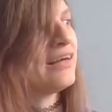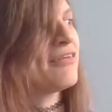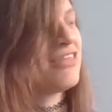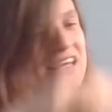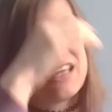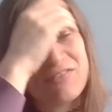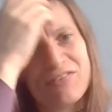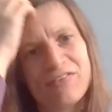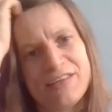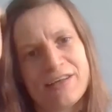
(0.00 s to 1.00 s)
I think if
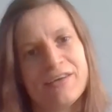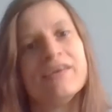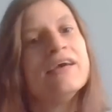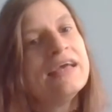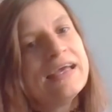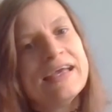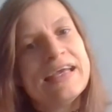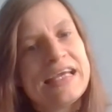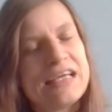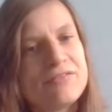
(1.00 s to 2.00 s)
you know,
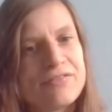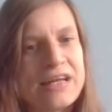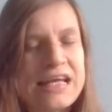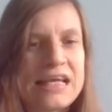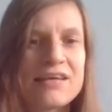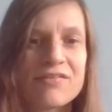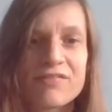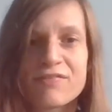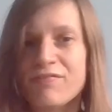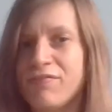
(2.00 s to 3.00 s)
even
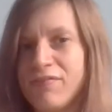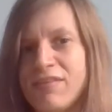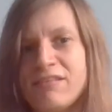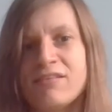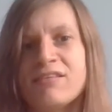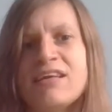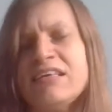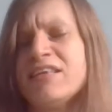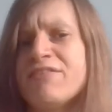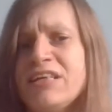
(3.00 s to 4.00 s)
if this doesn't
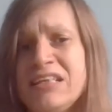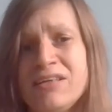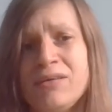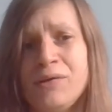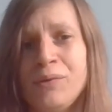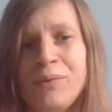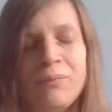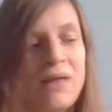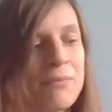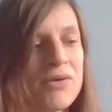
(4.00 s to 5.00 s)
necessarily
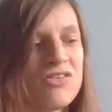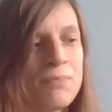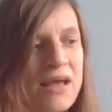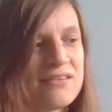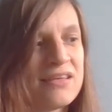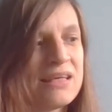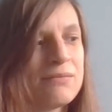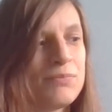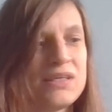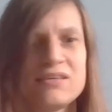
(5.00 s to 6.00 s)
do that much
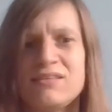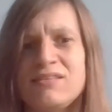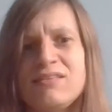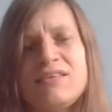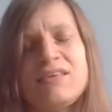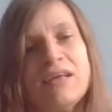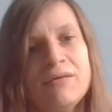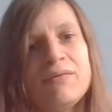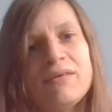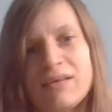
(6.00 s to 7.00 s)
better because you
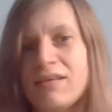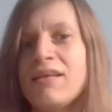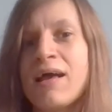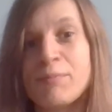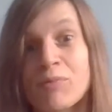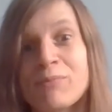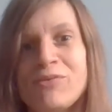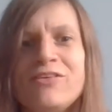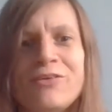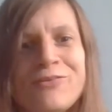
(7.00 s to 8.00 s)
know I, am
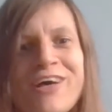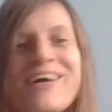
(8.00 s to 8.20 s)
still